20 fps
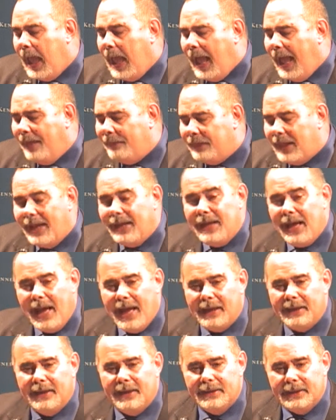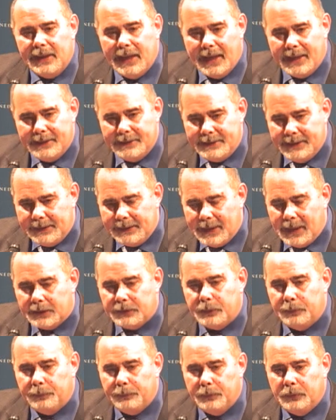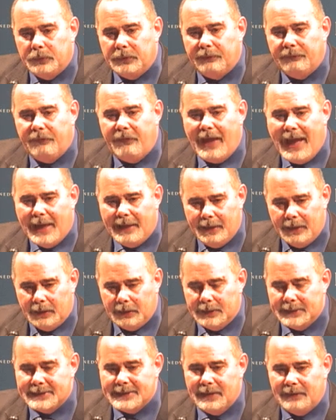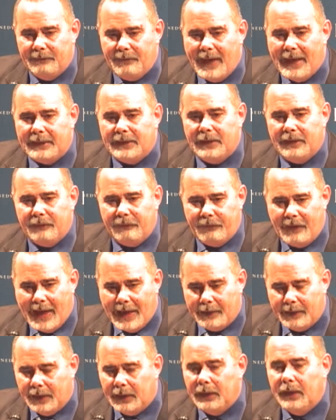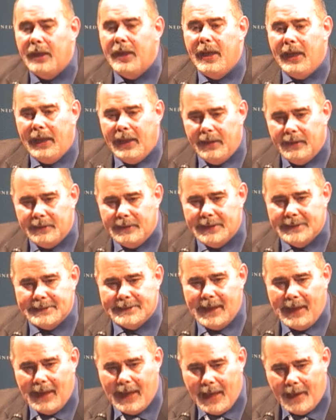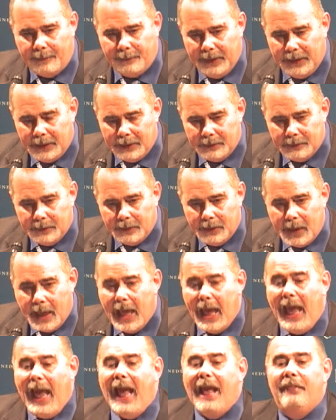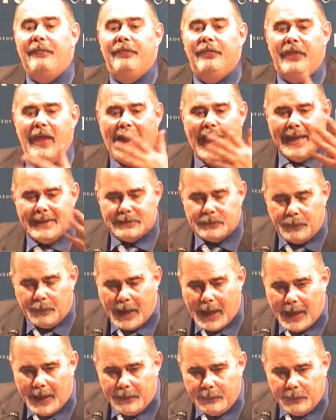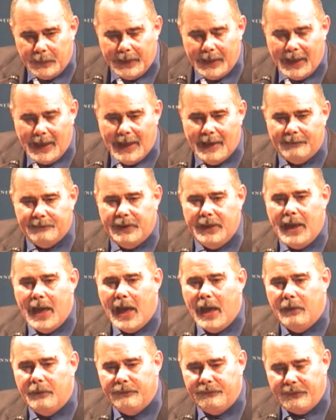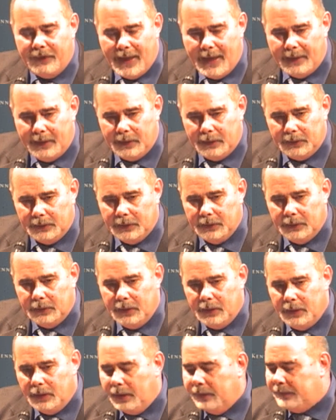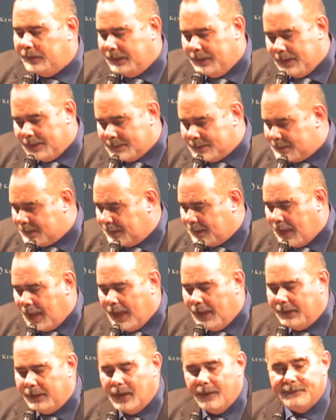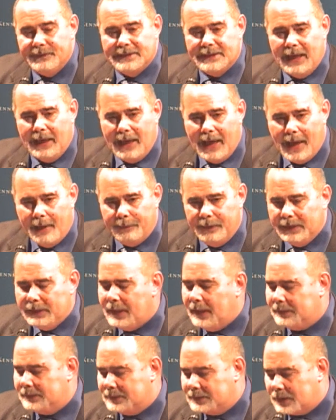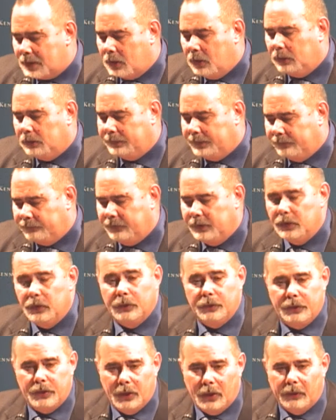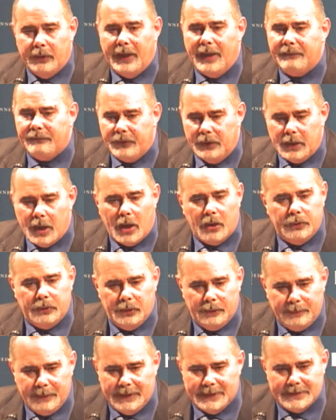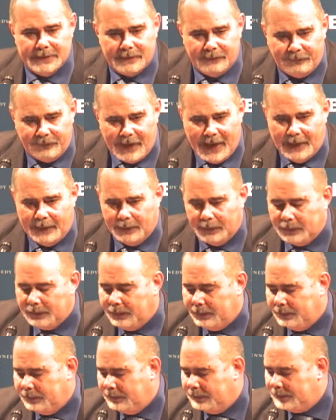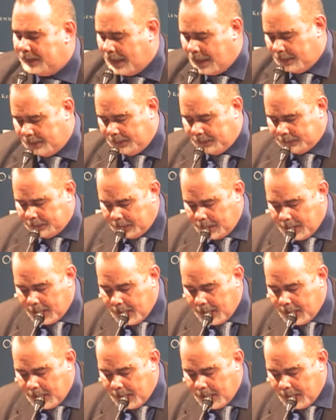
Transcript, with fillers: And they had the idea to put fennel, sylvatic fennel, in the salami. And that's why we have now fennel, this kind of salami that is called Finocchiona. Finocchio means fennel in Italian.